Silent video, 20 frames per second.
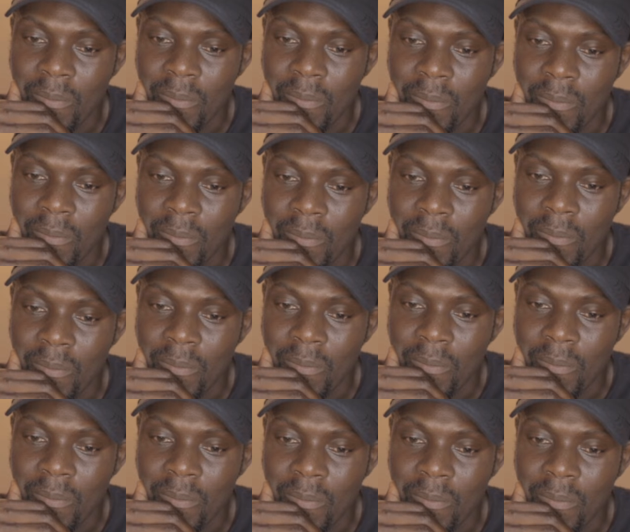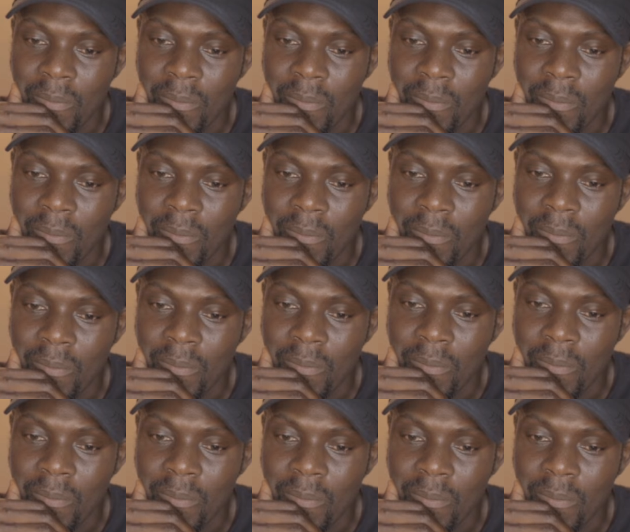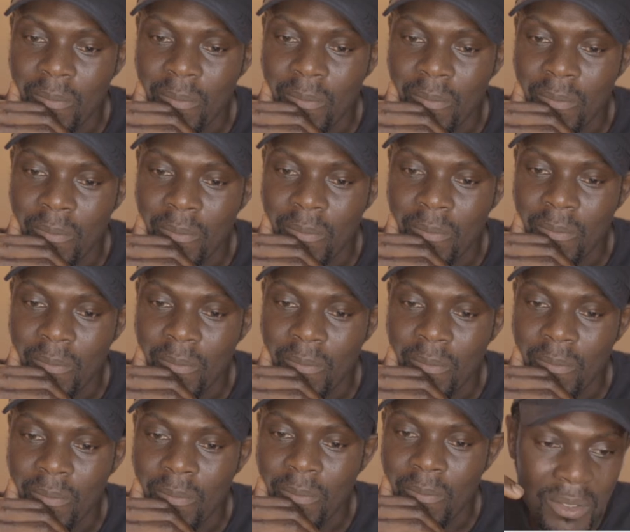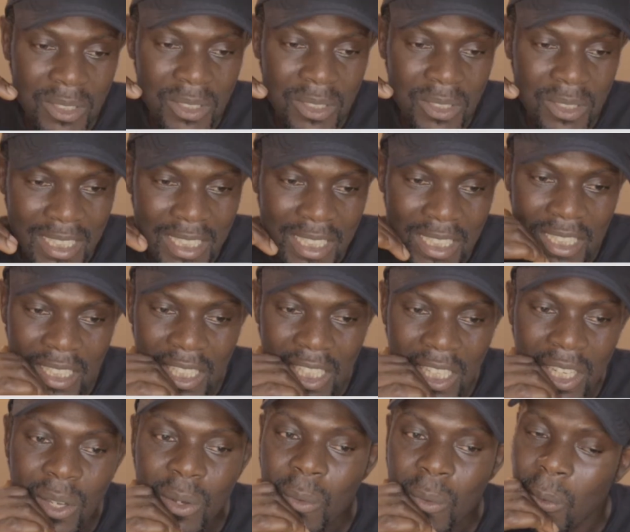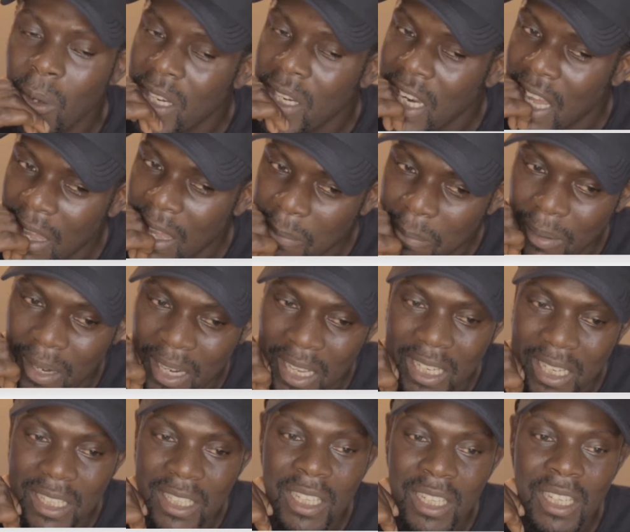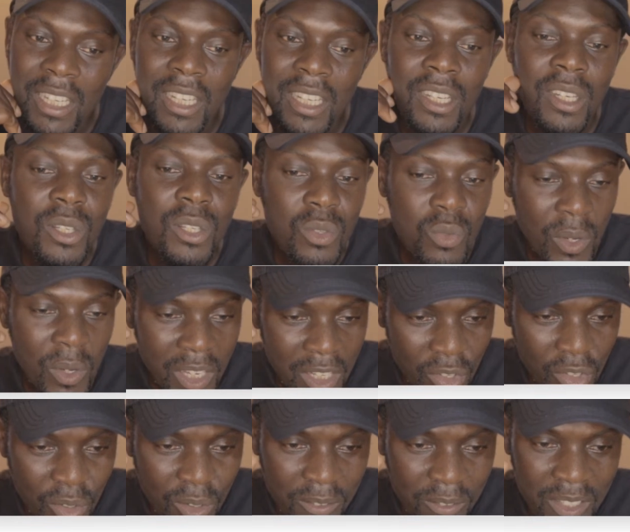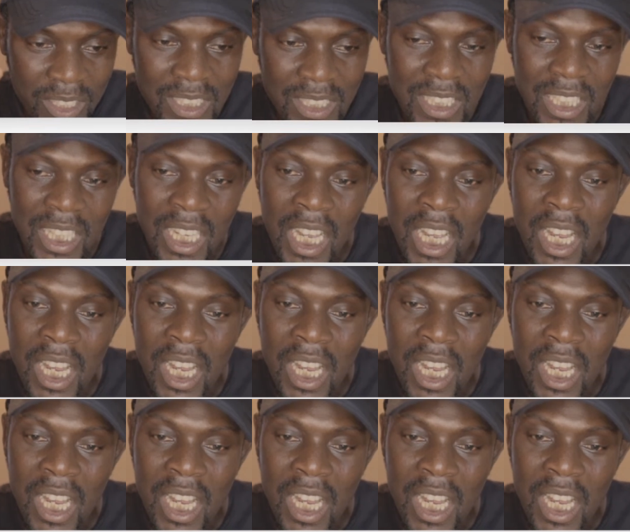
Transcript: So it's very important that you take into account that when applying to any university,